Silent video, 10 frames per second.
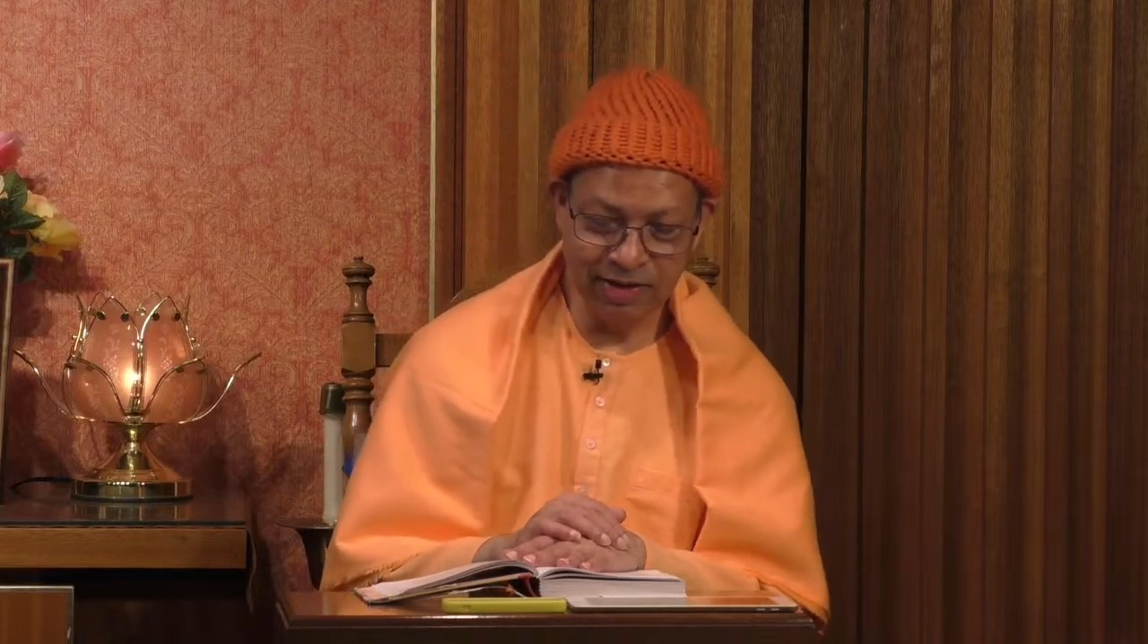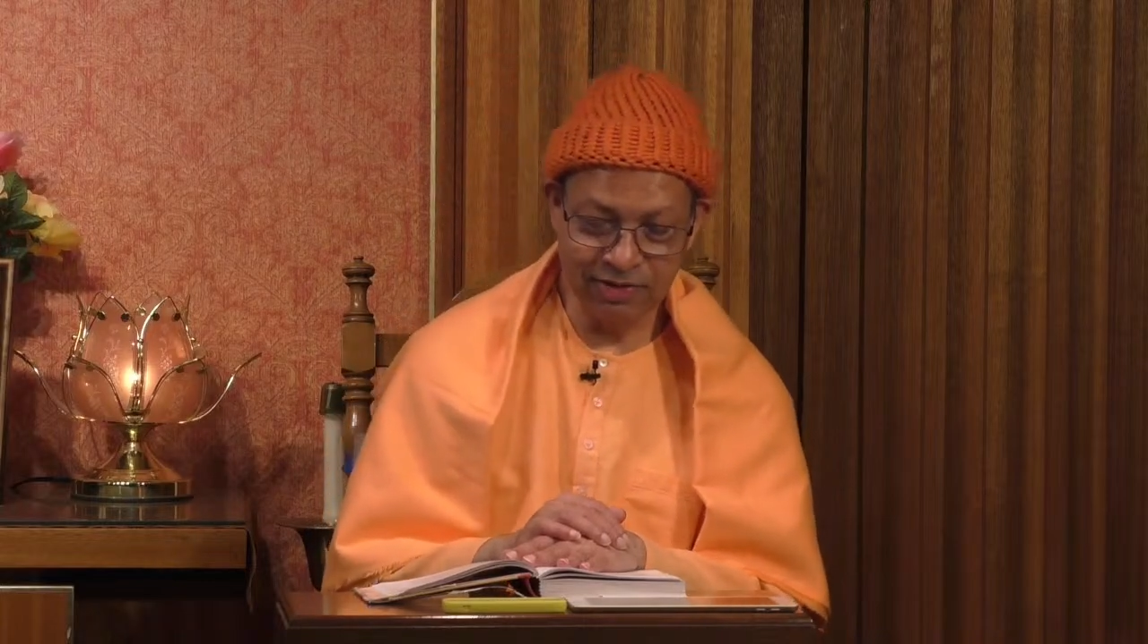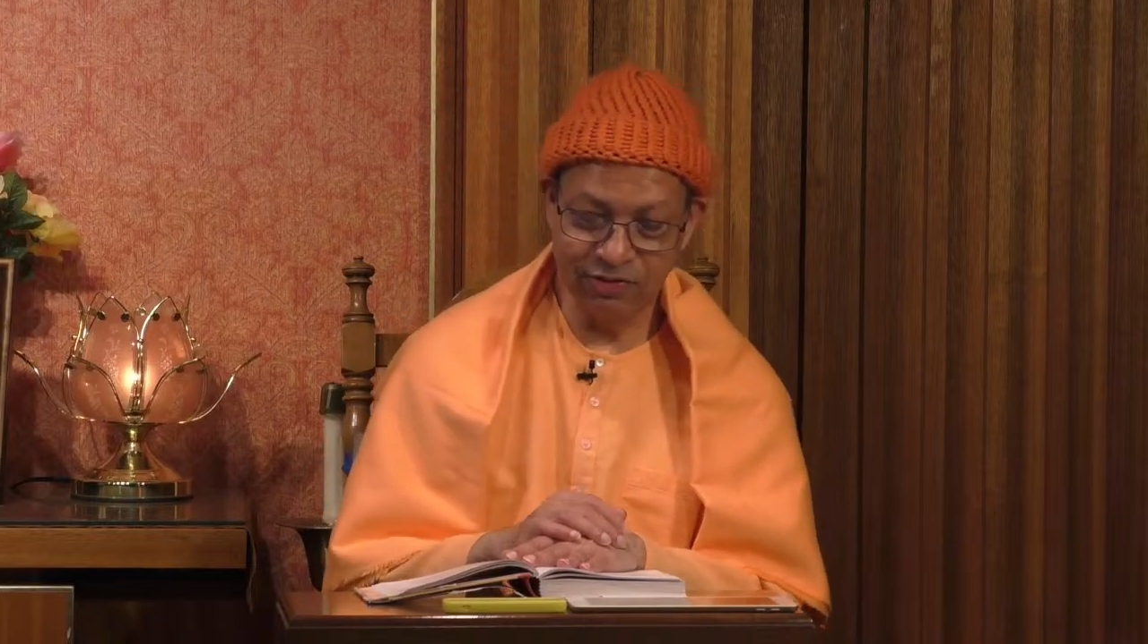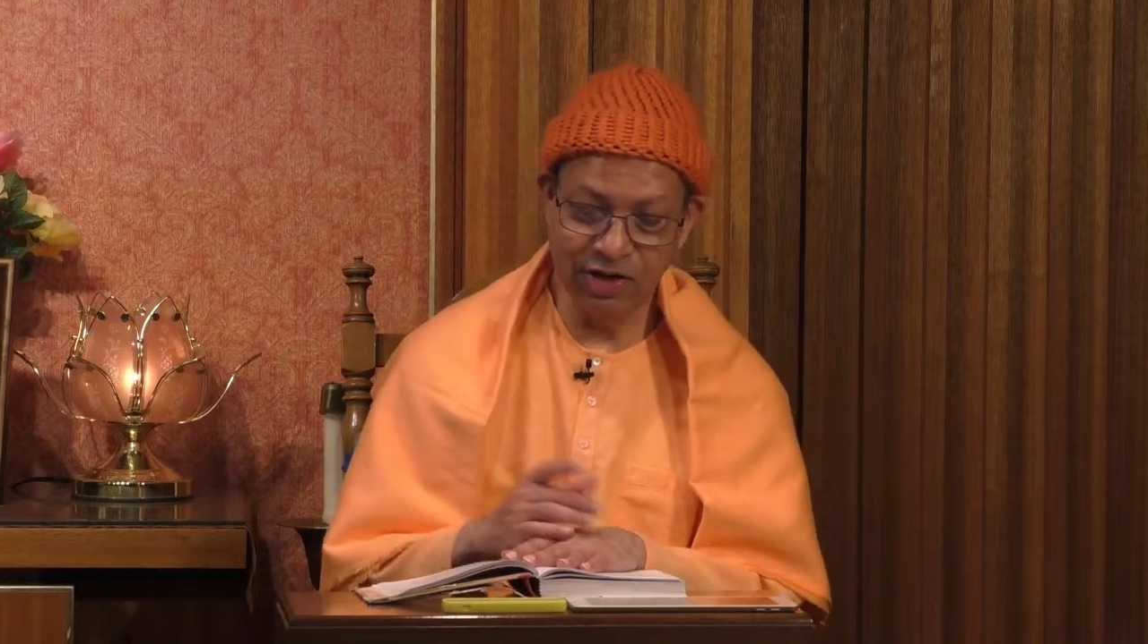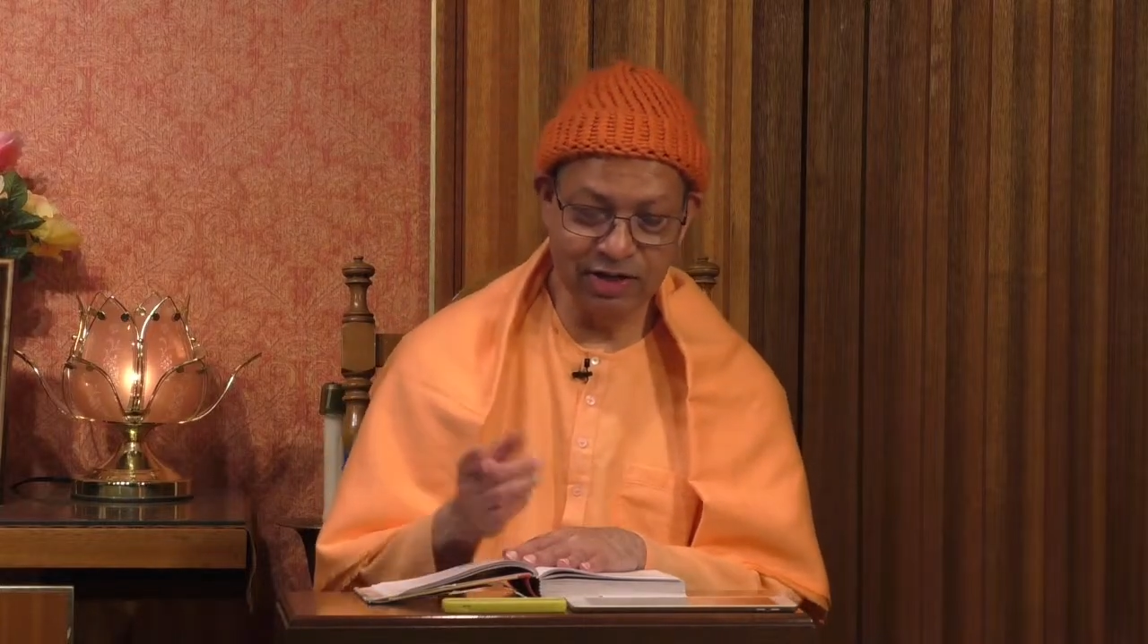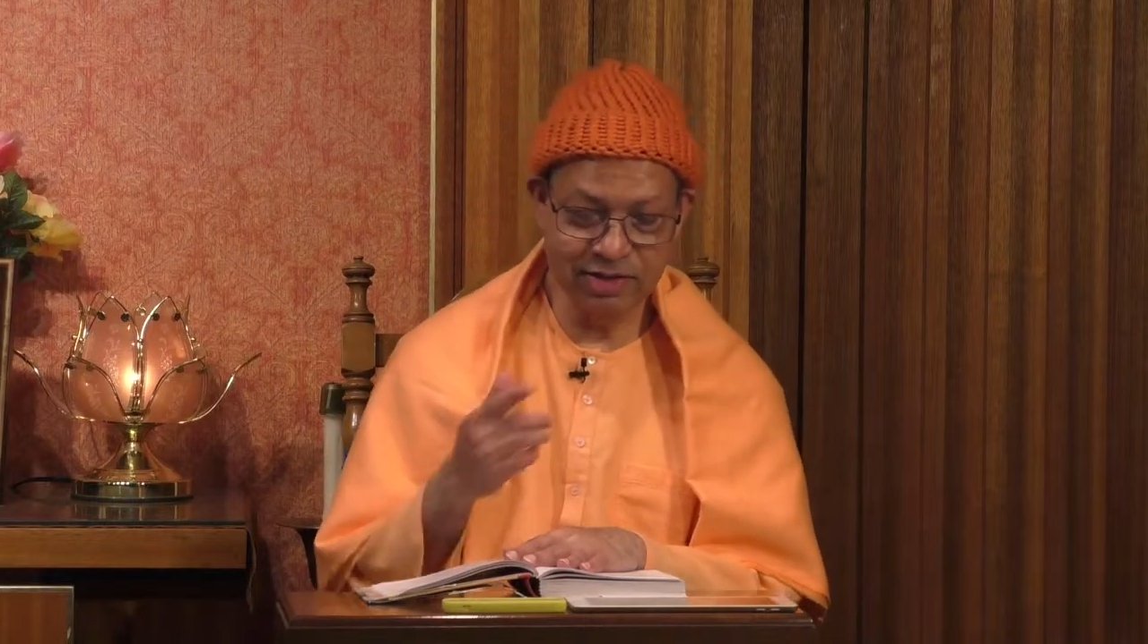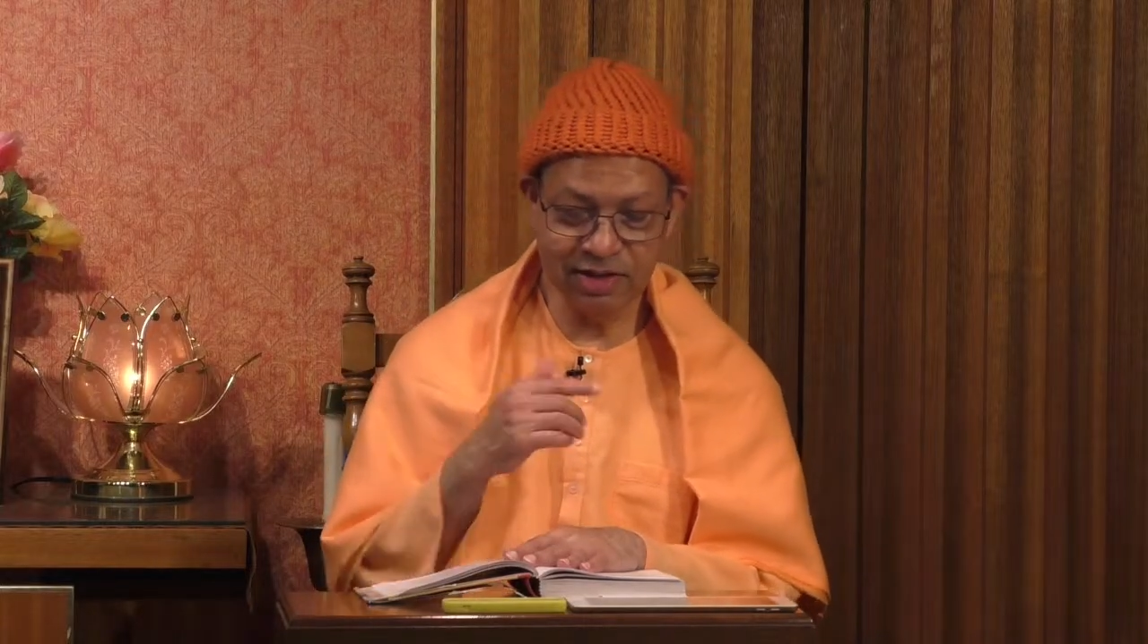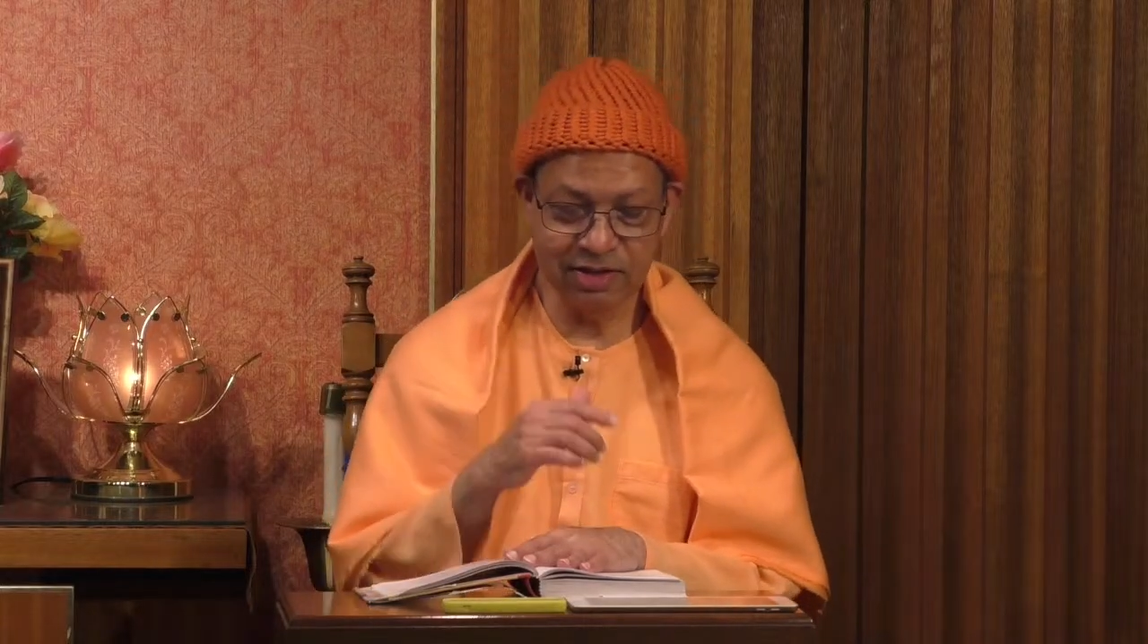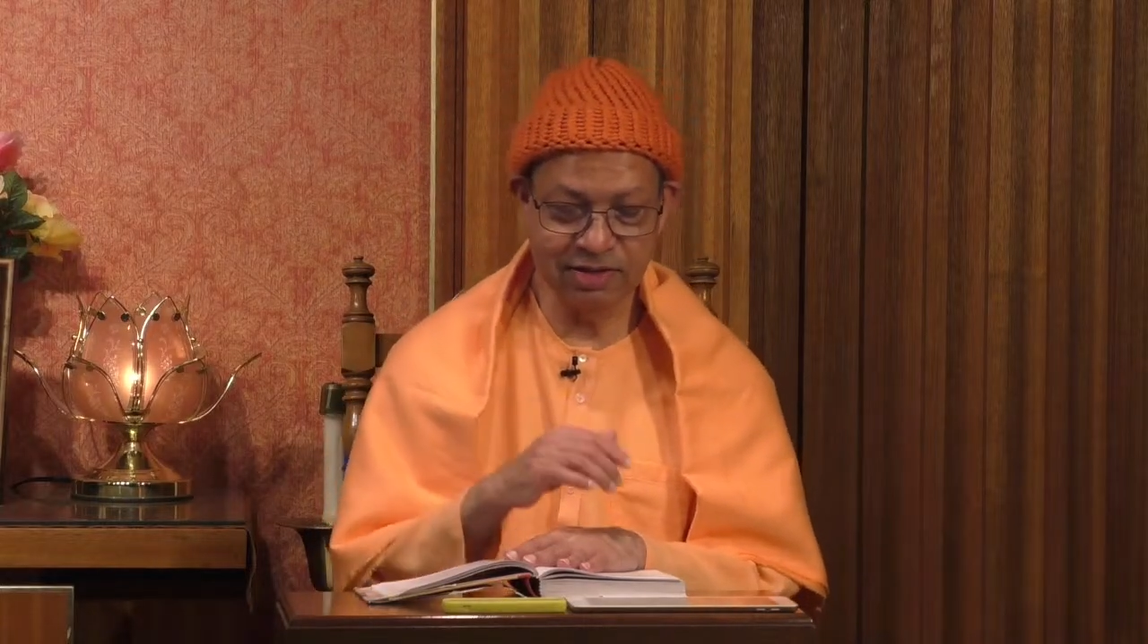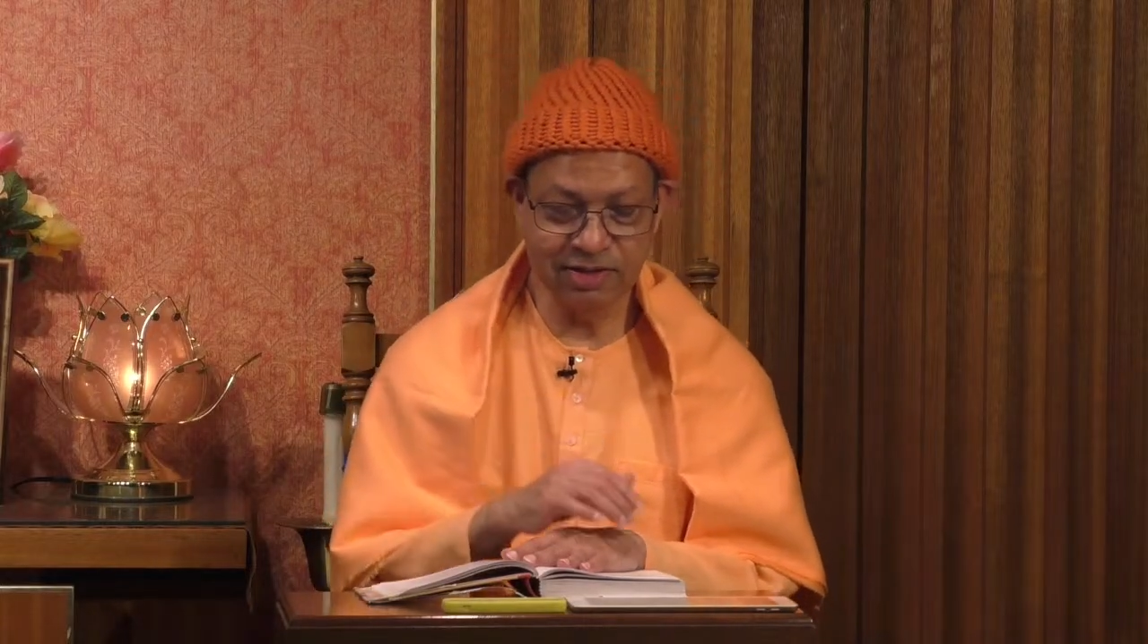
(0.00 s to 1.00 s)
when he said,